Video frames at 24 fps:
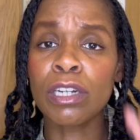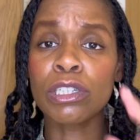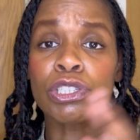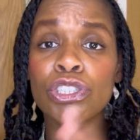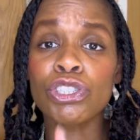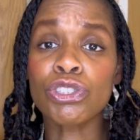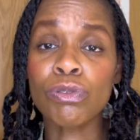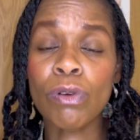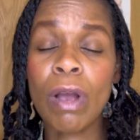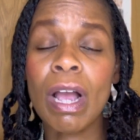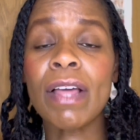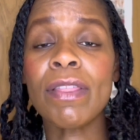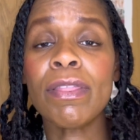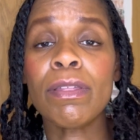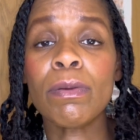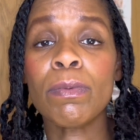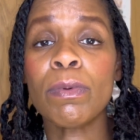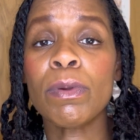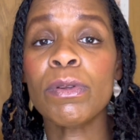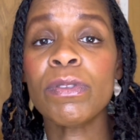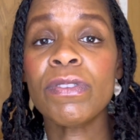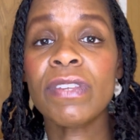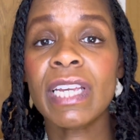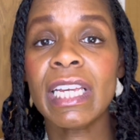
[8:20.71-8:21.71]
Try the
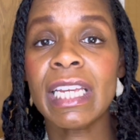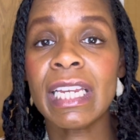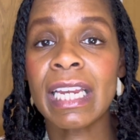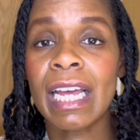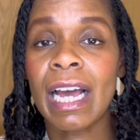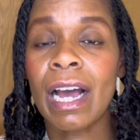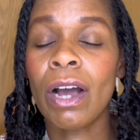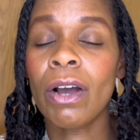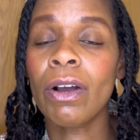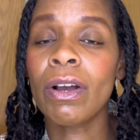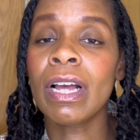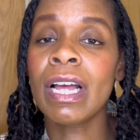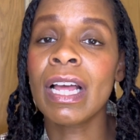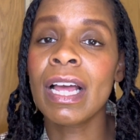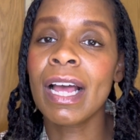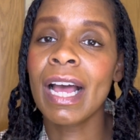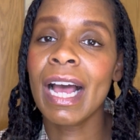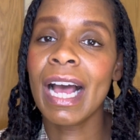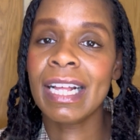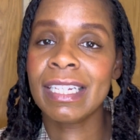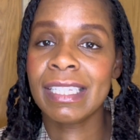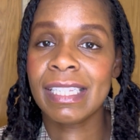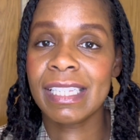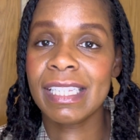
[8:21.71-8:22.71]
routine out
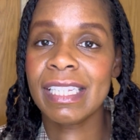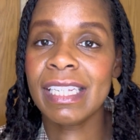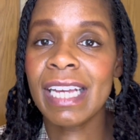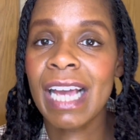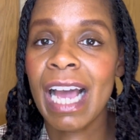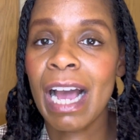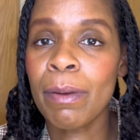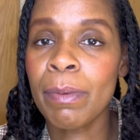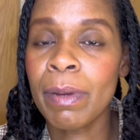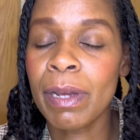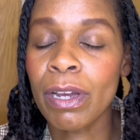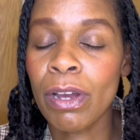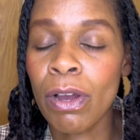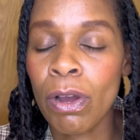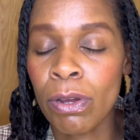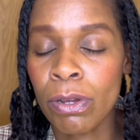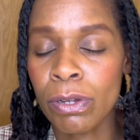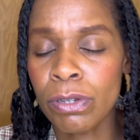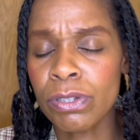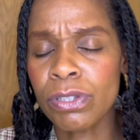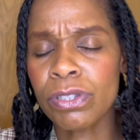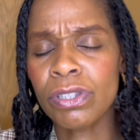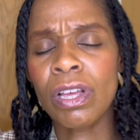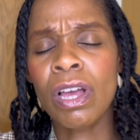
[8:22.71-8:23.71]
and see how it
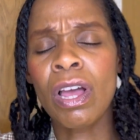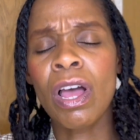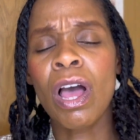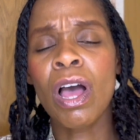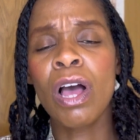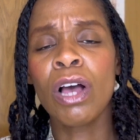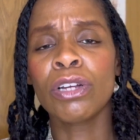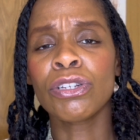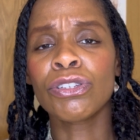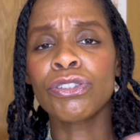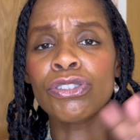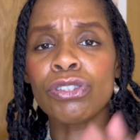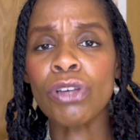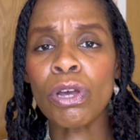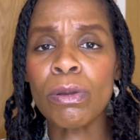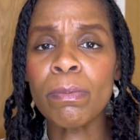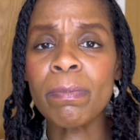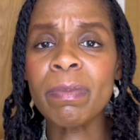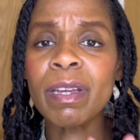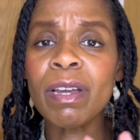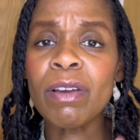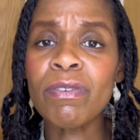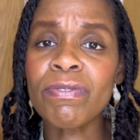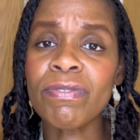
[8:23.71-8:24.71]
goes. Don't
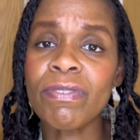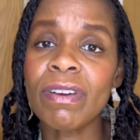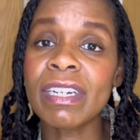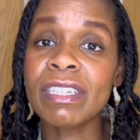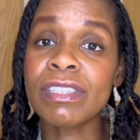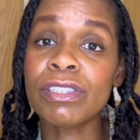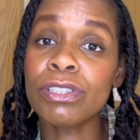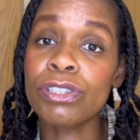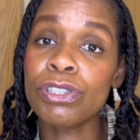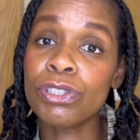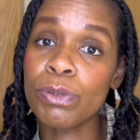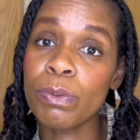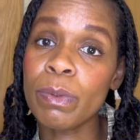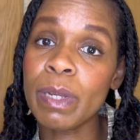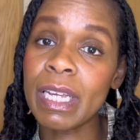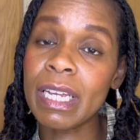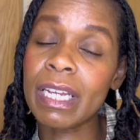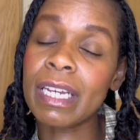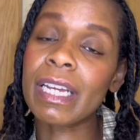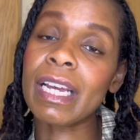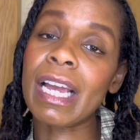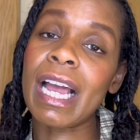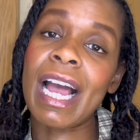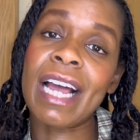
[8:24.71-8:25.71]
be afraid to
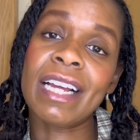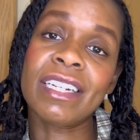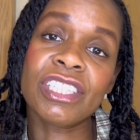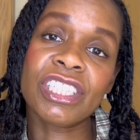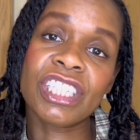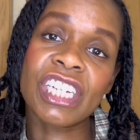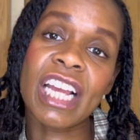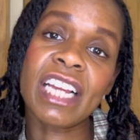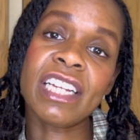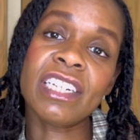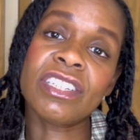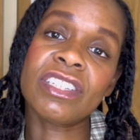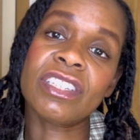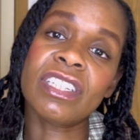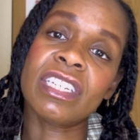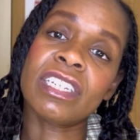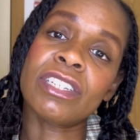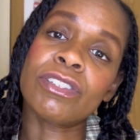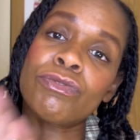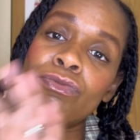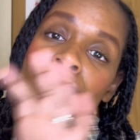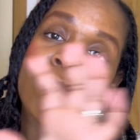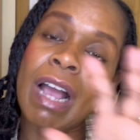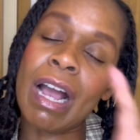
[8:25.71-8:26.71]
tweak and change
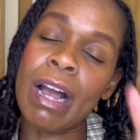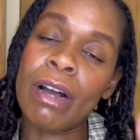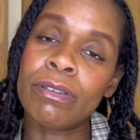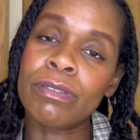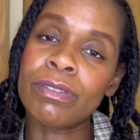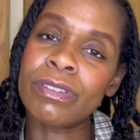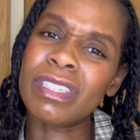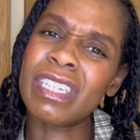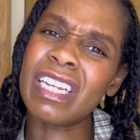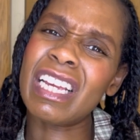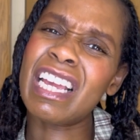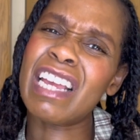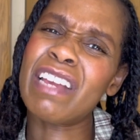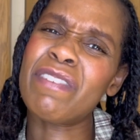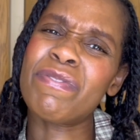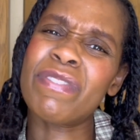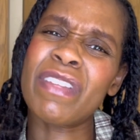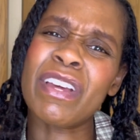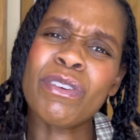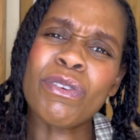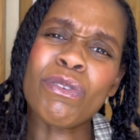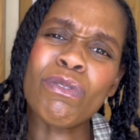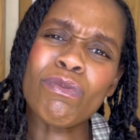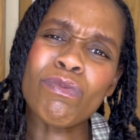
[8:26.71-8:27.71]
things around if
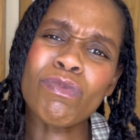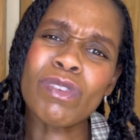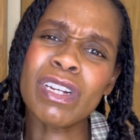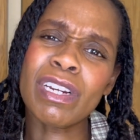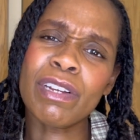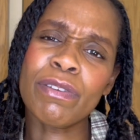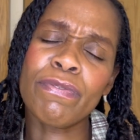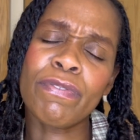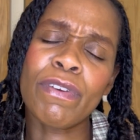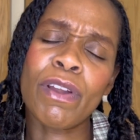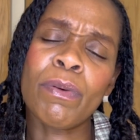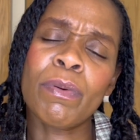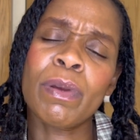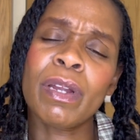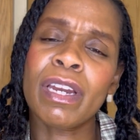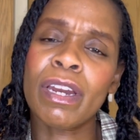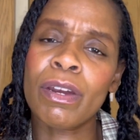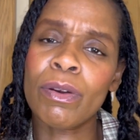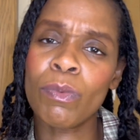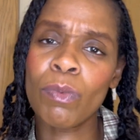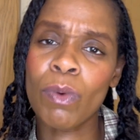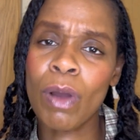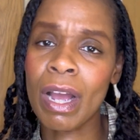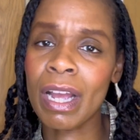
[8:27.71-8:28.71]
they're not really flowing
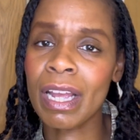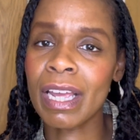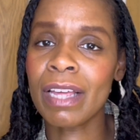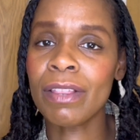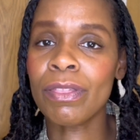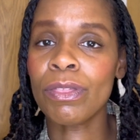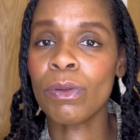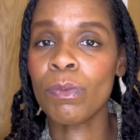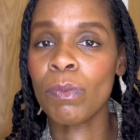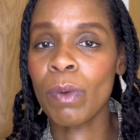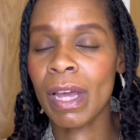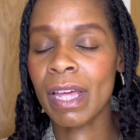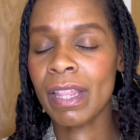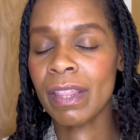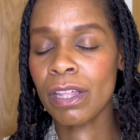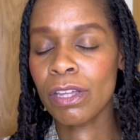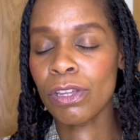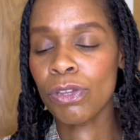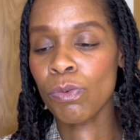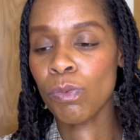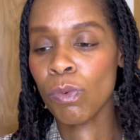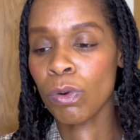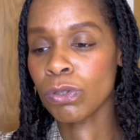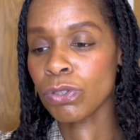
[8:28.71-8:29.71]
and working the way that
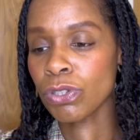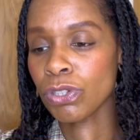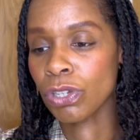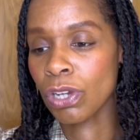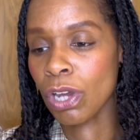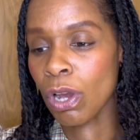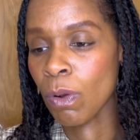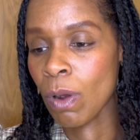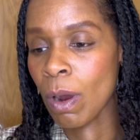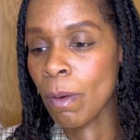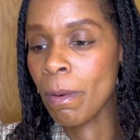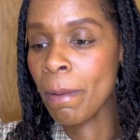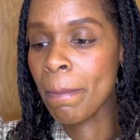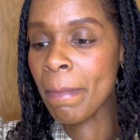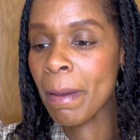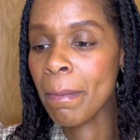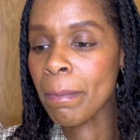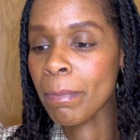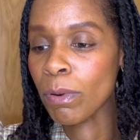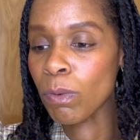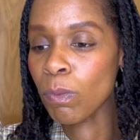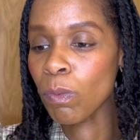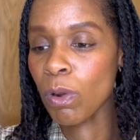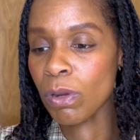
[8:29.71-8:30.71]
you want to go. I
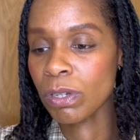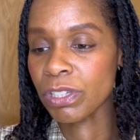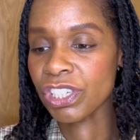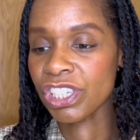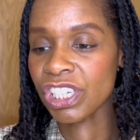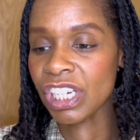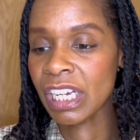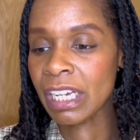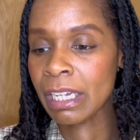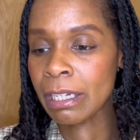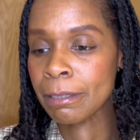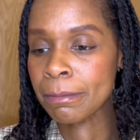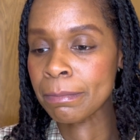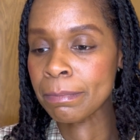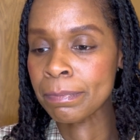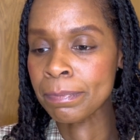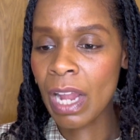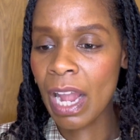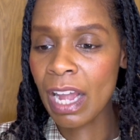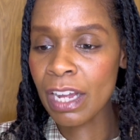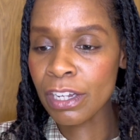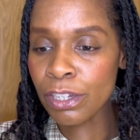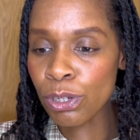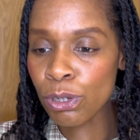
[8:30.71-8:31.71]
remember watching
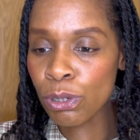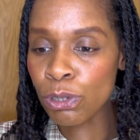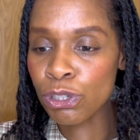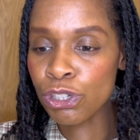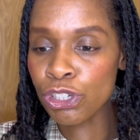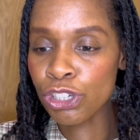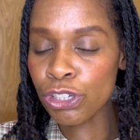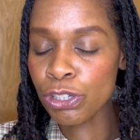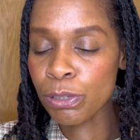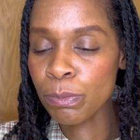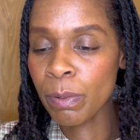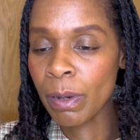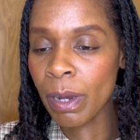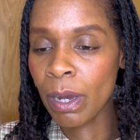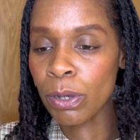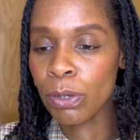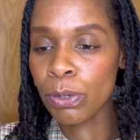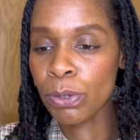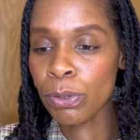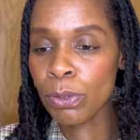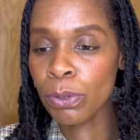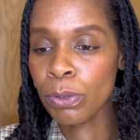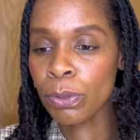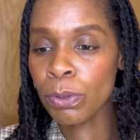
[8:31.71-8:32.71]
a YouTuber
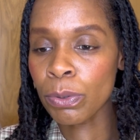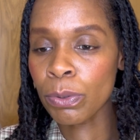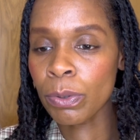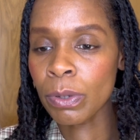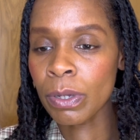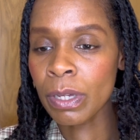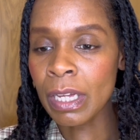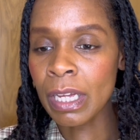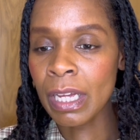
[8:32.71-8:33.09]
who